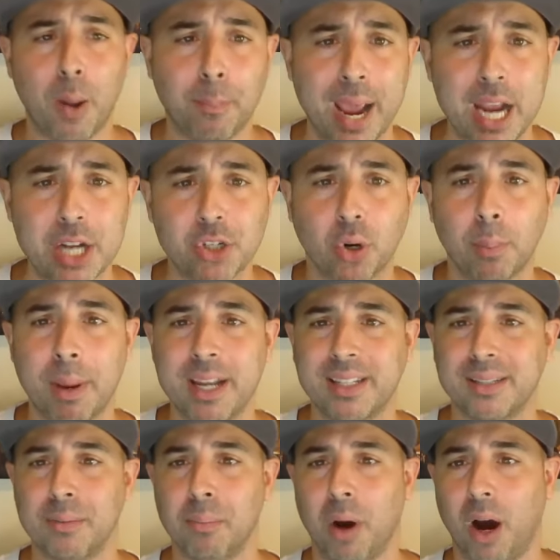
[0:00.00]
Pedro
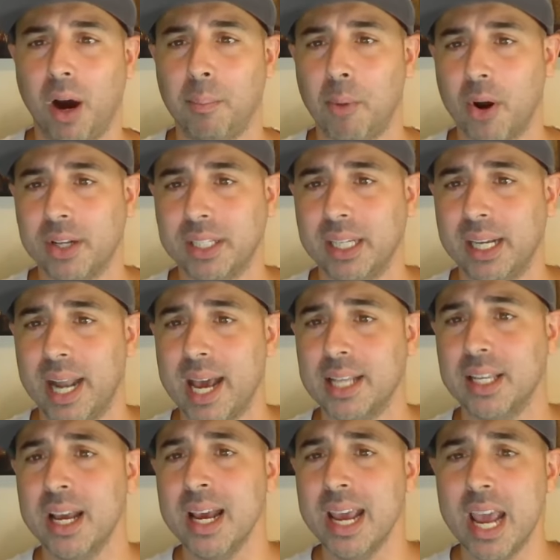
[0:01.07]
Martinez.